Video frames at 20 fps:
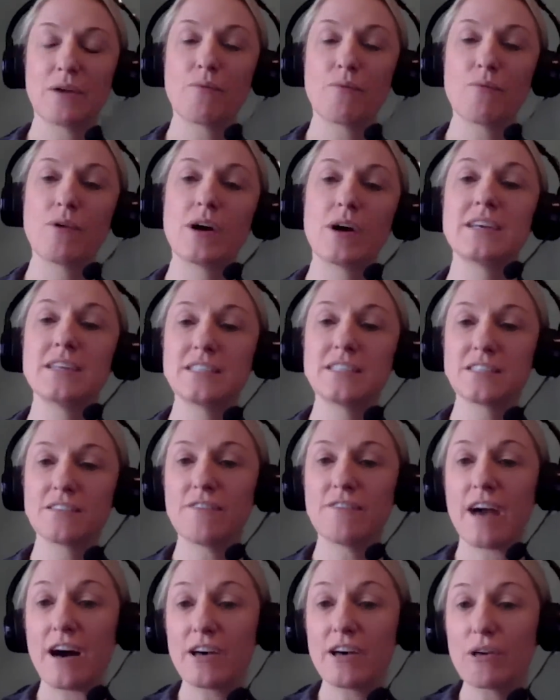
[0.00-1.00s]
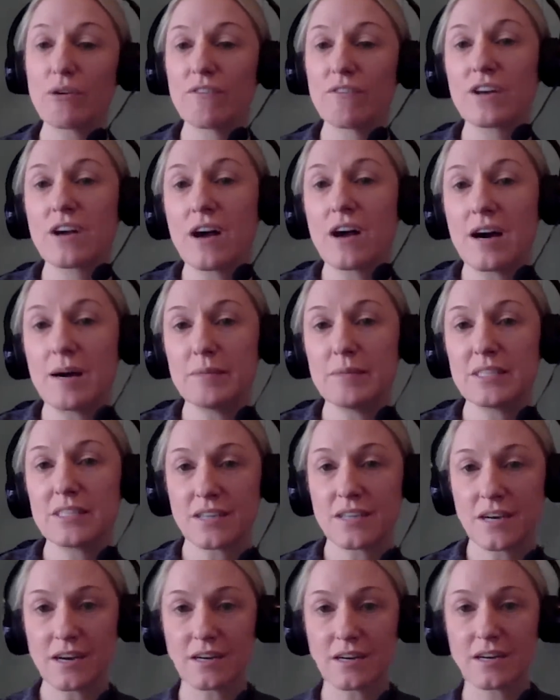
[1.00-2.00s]
what is the value of the common
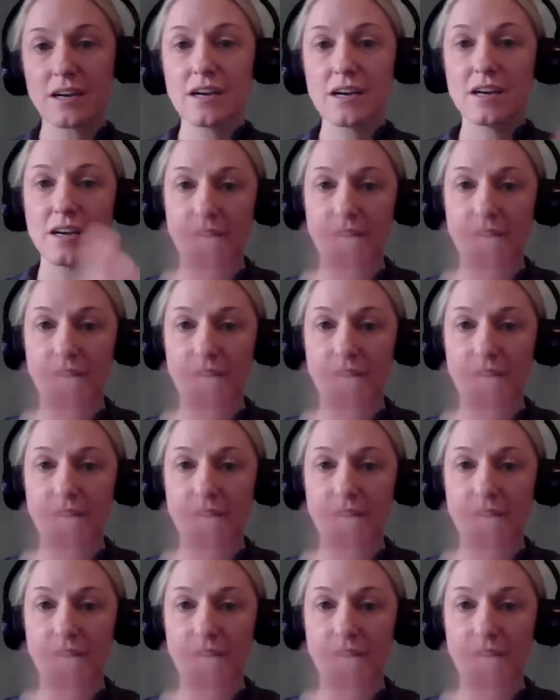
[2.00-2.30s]
stock?